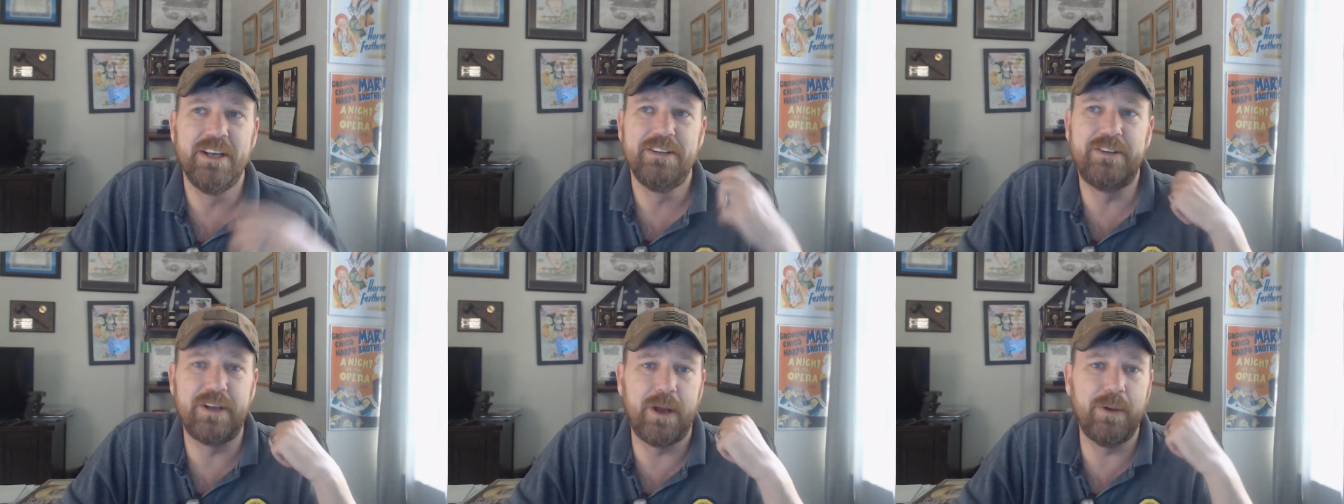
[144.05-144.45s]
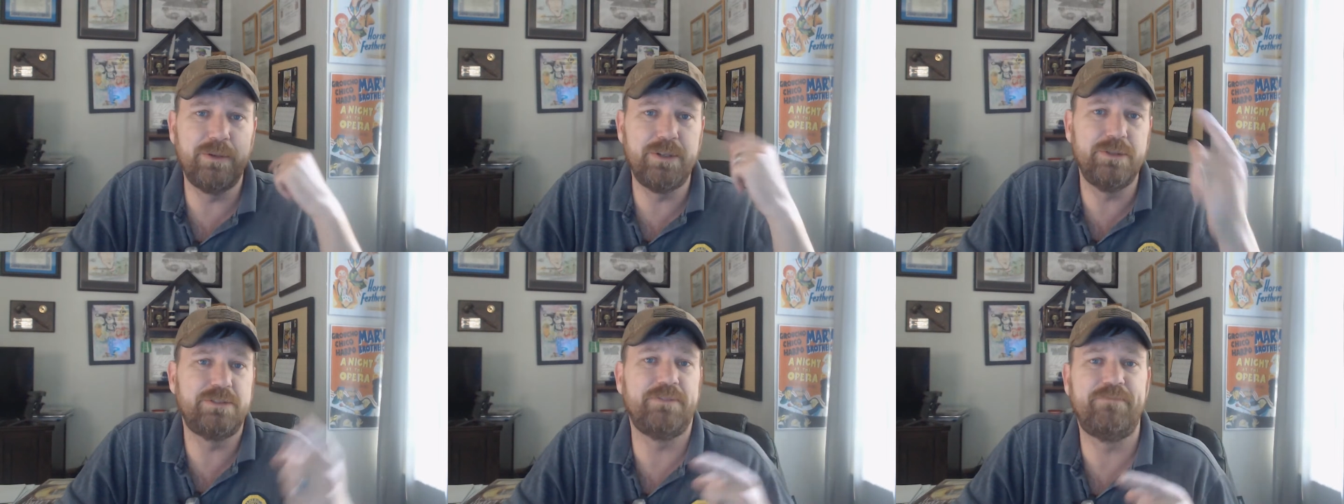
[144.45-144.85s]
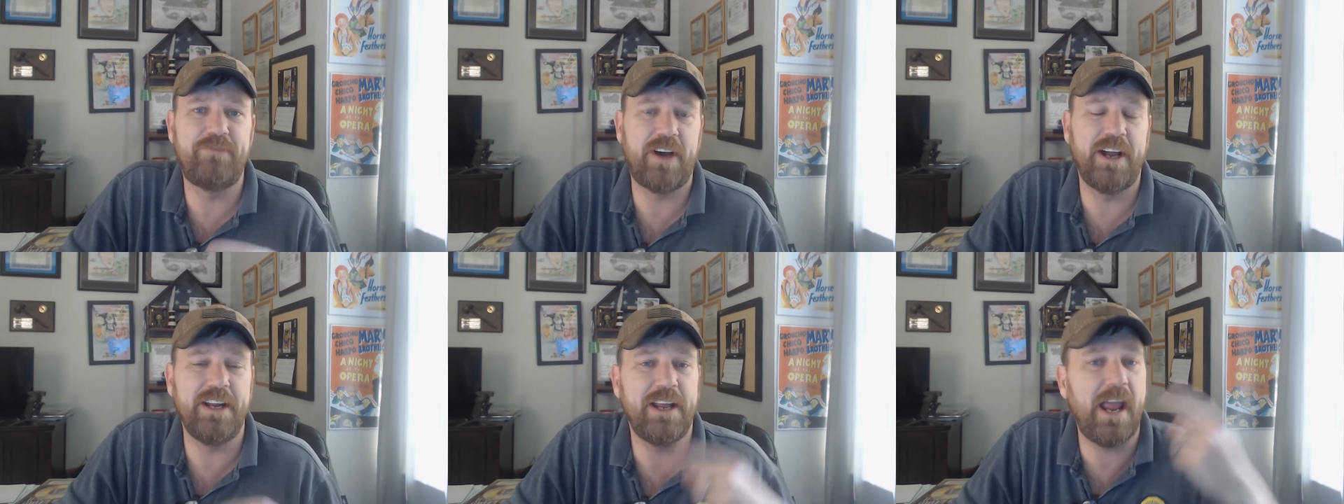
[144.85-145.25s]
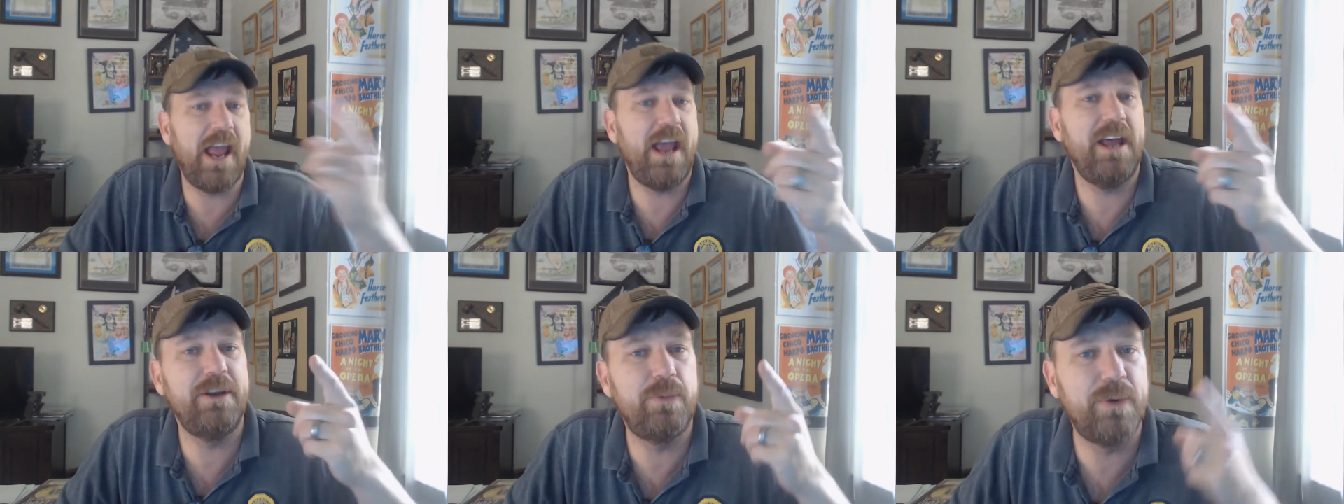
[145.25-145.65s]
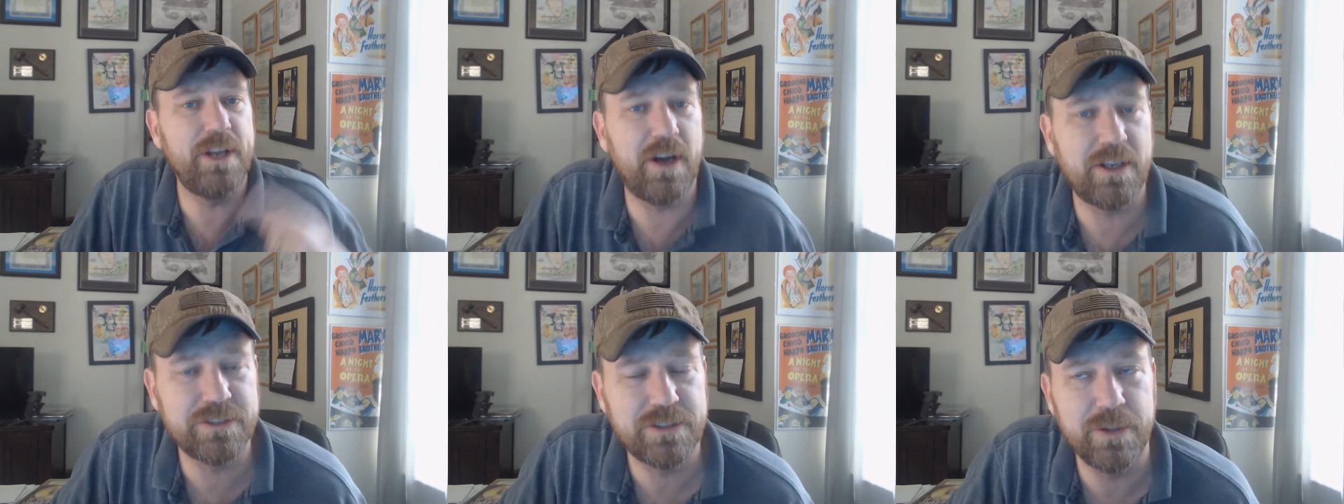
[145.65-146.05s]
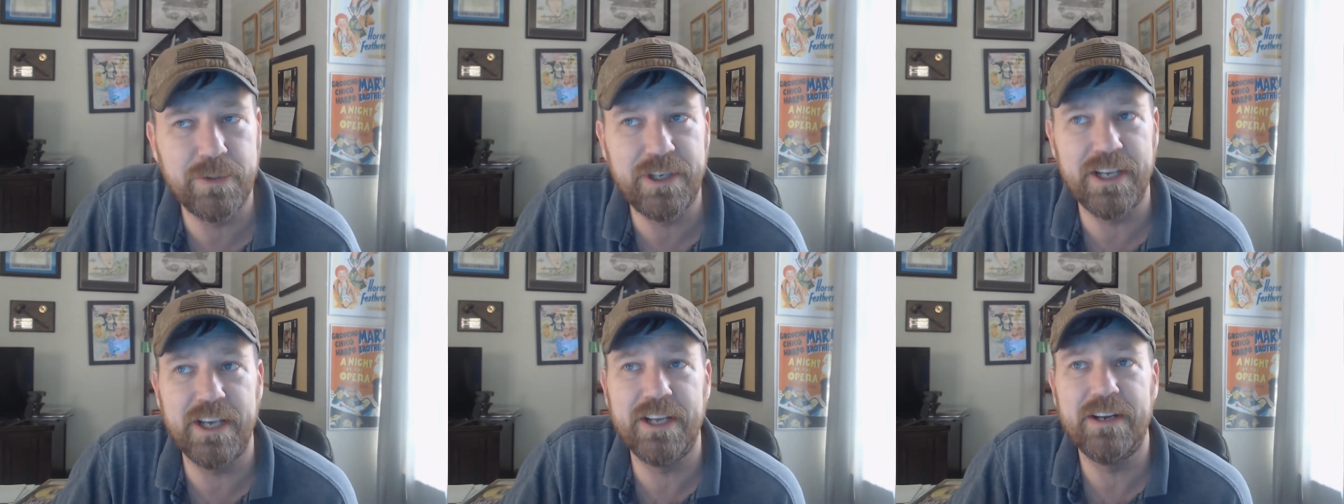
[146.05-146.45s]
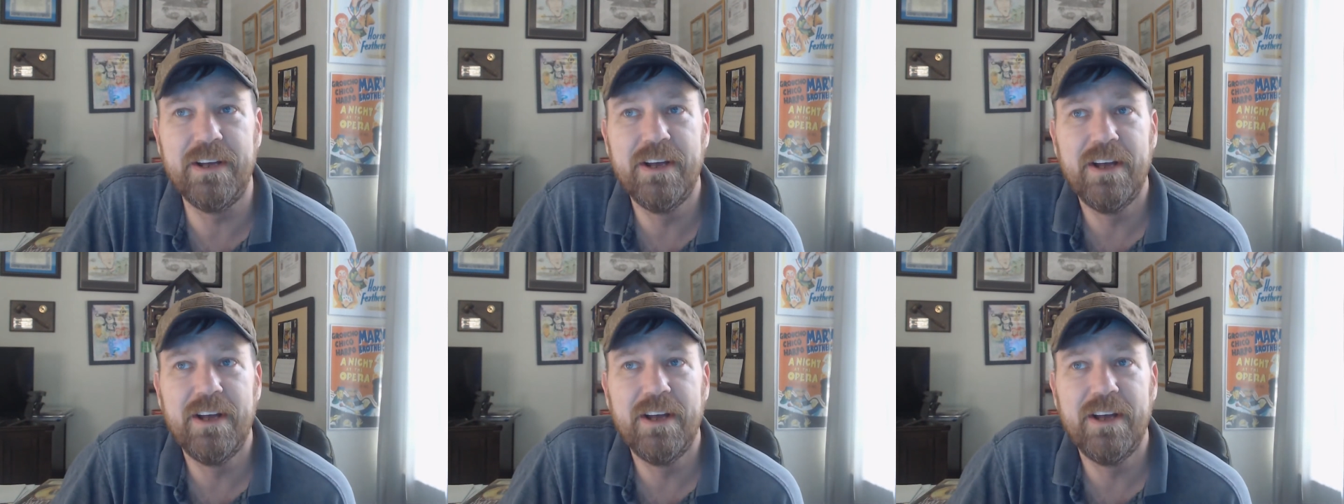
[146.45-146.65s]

to go do some fighting, and we also get